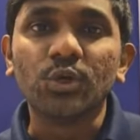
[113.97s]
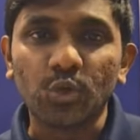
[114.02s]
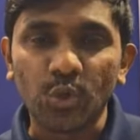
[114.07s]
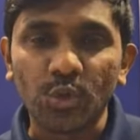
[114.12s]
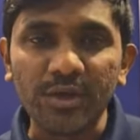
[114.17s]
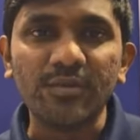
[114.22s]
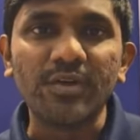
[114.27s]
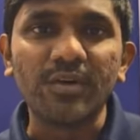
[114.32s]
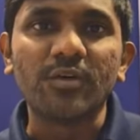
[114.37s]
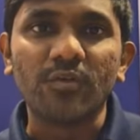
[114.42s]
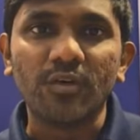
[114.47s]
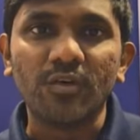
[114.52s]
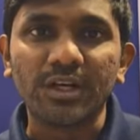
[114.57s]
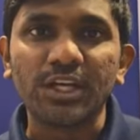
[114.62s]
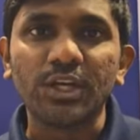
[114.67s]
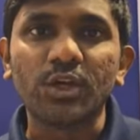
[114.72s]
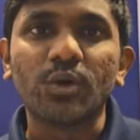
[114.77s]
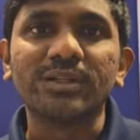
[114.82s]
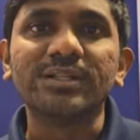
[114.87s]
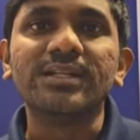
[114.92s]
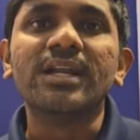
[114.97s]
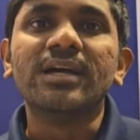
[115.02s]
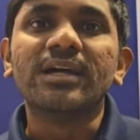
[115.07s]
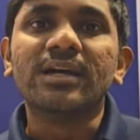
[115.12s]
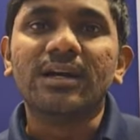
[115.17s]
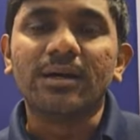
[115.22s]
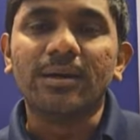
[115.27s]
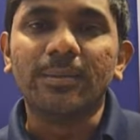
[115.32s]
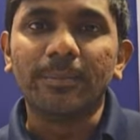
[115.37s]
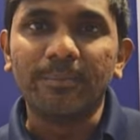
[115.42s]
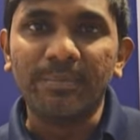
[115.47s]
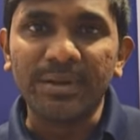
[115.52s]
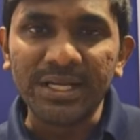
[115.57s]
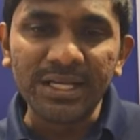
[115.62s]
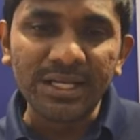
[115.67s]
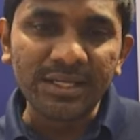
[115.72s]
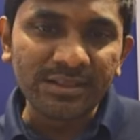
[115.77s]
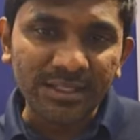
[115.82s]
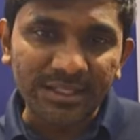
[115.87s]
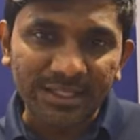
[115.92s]
Today, we are working on
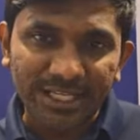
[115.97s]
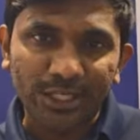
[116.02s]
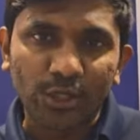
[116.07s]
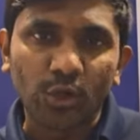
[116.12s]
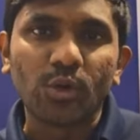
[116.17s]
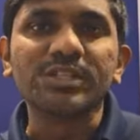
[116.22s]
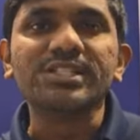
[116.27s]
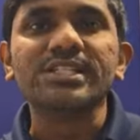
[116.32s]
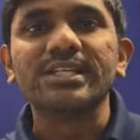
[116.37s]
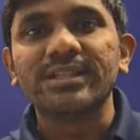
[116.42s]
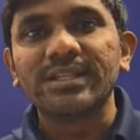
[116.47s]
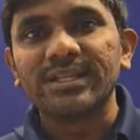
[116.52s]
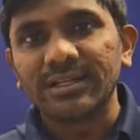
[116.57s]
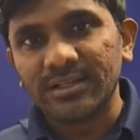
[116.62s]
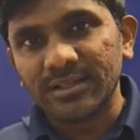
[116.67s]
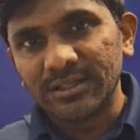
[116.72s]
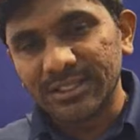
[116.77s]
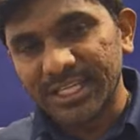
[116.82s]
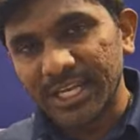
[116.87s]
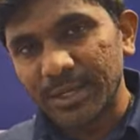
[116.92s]
bringing in the technology and the